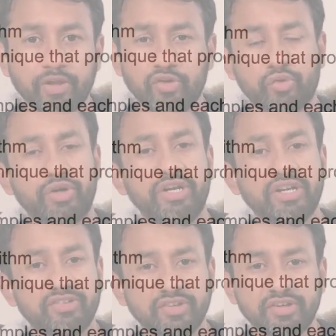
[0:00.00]
So it
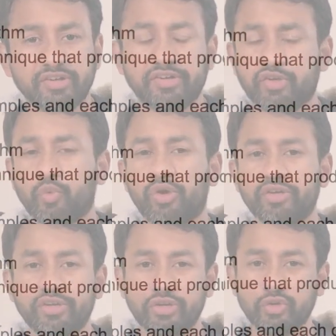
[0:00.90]
doesn't
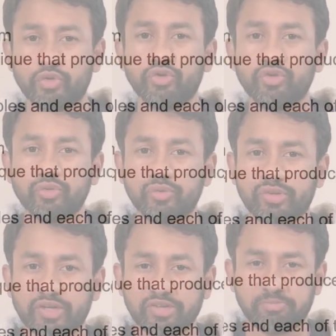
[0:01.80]
require you to use
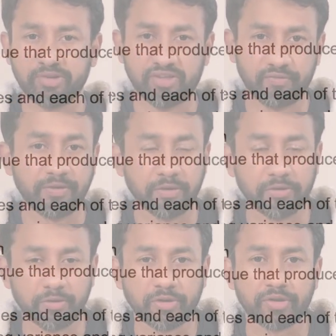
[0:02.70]
a specific
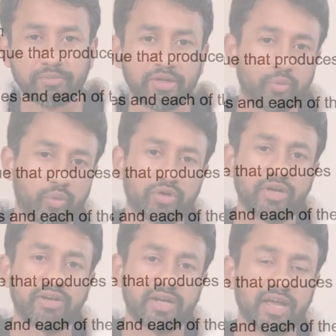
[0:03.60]
algorithm, like
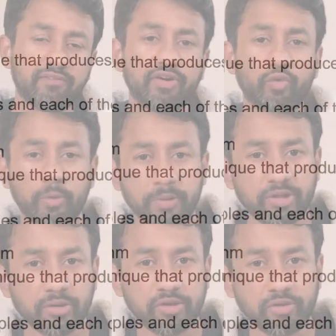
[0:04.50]
whatever could be the
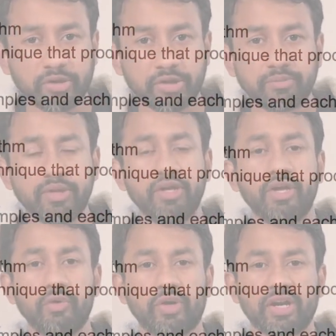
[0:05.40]
algorithm,
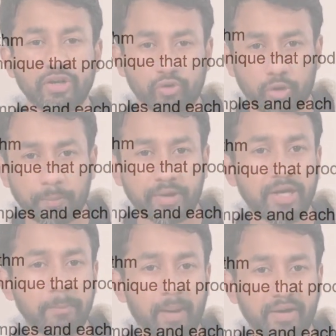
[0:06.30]
you can incorporate
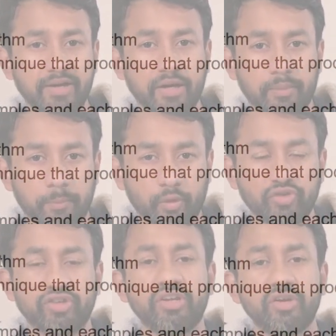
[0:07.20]
a batting
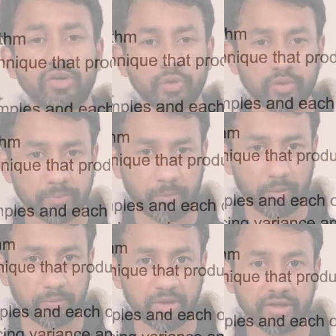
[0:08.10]
approach in your
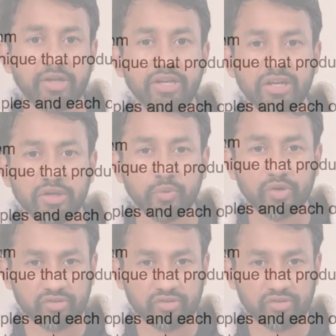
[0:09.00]
problem, like in your